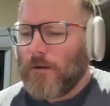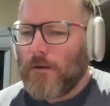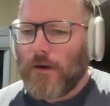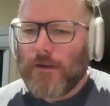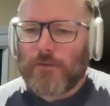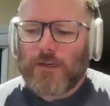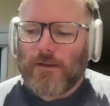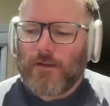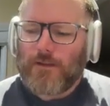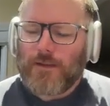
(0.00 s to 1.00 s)
All right,
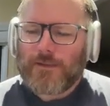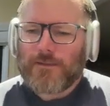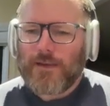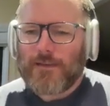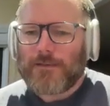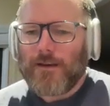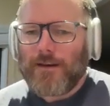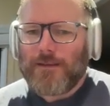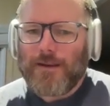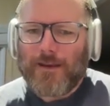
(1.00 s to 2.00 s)
let's get
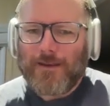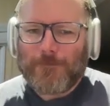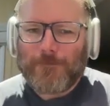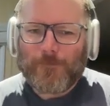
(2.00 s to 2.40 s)
started then, eh?